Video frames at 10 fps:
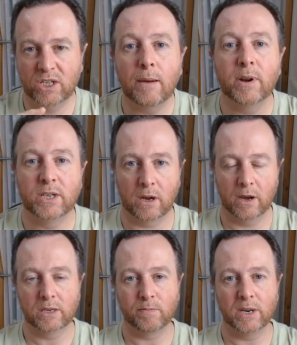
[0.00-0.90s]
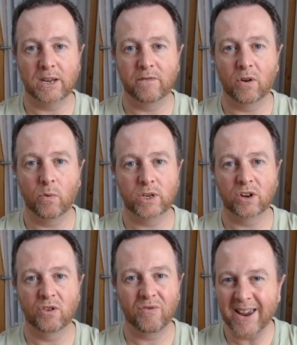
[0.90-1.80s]
summer tyres by default,
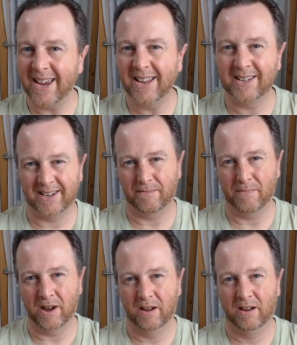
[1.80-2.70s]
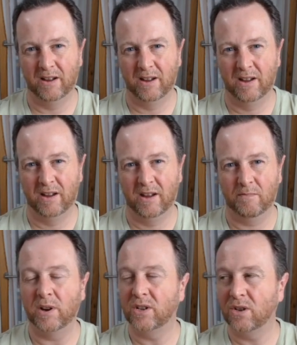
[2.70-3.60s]
which are great in summer,
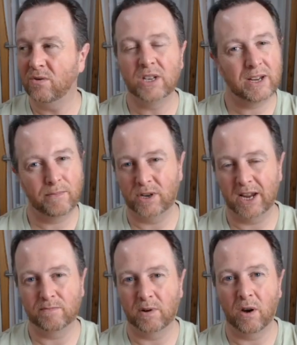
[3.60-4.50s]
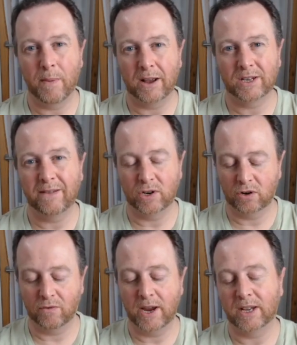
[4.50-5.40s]
but as soon as the temperature gets below about
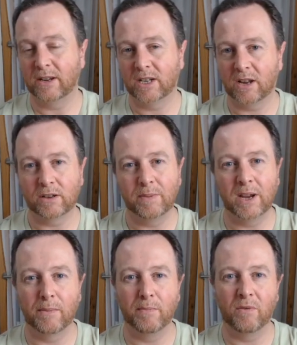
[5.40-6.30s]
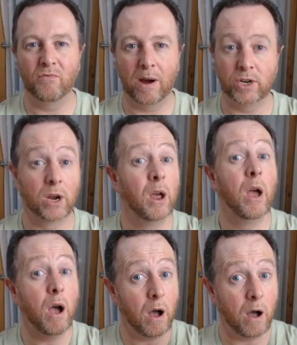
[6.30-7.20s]
7 degrees they start to become a bit rubbish.
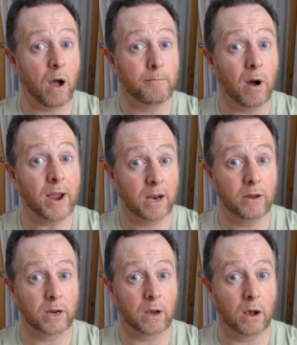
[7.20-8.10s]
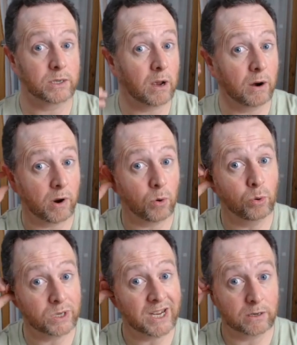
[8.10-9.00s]
My learner cars, I
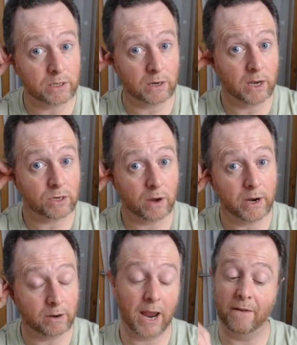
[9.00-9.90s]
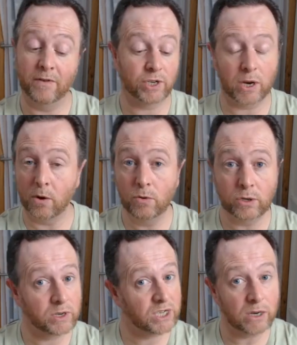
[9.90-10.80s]
run all season tyres, so I don't care if it
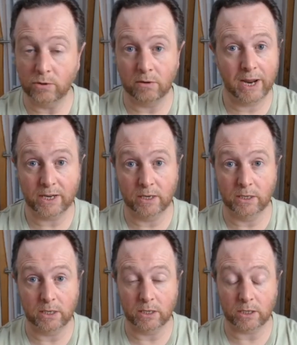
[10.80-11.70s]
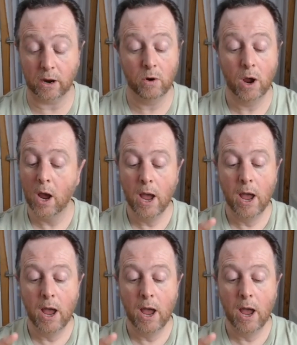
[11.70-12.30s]
snows. I still do lessons in the snow.